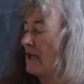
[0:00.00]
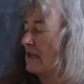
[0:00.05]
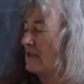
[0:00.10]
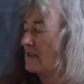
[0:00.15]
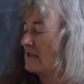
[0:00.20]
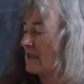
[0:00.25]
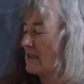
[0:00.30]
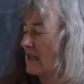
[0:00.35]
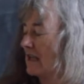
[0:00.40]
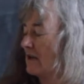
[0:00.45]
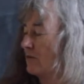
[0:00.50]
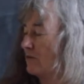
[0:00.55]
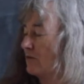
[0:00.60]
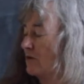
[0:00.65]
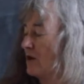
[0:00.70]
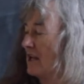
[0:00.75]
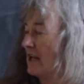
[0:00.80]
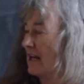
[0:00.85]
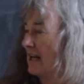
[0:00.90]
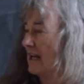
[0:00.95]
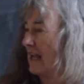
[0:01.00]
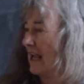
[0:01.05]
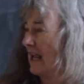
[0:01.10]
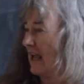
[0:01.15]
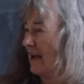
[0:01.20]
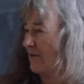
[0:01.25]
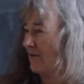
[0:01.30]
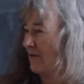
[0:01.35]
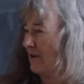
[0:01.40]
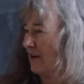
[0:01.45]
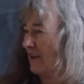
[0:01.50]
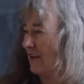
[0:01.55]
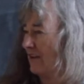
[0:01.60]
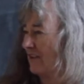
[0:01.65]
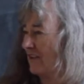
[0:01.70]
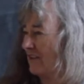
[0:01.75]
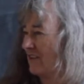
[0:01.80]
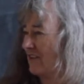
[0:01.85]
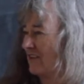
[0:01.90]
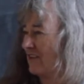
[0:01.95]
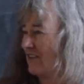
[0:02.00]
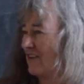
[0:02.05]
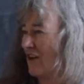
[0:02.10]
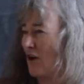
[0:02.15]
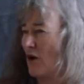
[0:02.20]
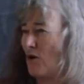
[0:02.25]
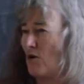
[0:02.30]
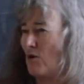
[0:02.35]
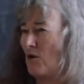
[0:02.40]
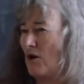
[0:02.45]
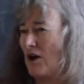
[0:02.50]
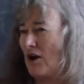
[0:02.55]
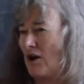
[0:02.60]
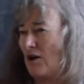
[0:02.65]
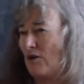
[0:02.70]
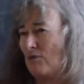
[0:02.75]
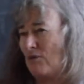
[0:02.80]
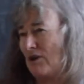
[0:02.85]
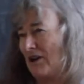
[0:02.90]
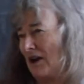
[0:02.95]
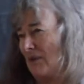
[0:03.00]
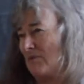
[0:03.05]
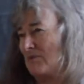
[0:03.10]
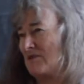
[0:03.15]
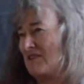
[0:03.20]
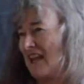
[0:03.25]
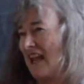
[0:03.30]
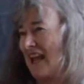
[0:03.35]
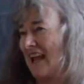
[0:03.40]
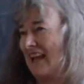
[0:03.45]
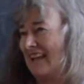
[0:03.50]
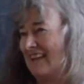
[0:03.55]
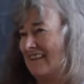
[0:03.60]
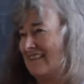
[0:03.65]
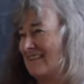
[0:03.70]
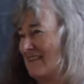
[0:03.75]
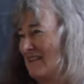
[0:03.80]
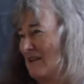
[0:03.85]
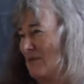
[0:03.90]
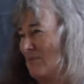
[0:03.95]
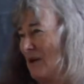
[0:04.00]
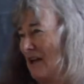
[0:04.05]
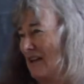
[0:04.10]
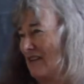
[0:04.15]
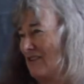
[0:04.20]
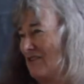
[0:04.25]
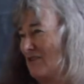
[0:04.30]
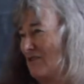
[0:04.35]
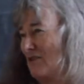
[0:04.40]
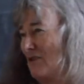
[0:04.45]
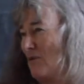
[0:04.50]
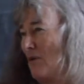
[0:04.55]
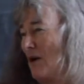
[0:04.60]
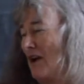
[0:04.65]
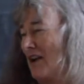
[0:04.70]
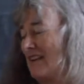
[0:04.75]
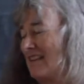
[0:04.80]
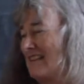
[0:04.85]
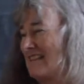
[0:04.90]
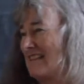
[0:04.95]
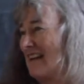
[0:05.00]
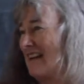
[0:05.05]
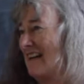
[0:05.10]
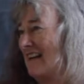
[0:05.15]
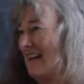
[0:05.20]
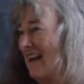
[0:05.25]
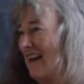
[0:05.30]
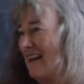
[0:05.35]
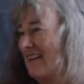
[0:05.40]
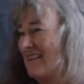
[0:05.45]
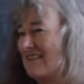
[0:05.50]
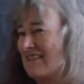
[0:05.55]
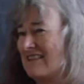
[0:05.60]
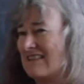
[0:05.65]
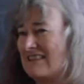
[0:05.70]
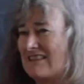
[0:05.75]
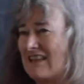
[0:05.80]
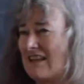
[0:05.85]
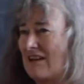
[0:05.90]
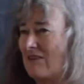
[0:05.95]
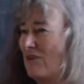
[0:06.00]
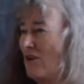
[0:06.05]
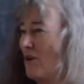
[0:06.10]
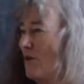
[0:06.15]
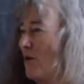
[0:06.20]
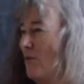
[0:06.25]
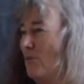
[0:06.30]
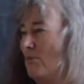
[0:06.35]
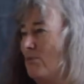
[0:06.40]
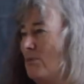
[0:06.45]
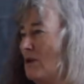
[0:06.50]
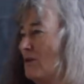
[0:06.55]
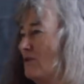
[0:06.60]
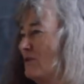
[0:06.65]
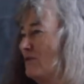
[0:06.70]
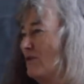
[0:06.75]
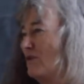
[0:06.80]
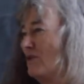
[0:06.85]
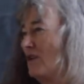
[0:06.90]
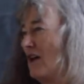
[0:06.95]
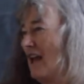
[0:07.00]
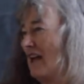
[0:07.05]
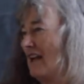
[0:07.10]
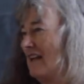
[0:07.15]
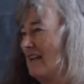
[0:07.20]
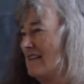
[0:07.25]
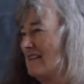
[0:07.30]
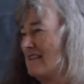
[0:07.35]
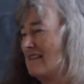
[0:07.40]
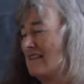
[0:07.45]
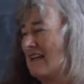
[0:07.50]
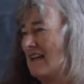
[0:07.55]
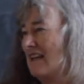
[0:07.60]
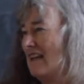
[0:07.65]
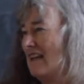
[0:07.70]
So they're really at risk. So mm-hmm. what I'm saying is the bacteria wear sunglasses. They're beautiful colors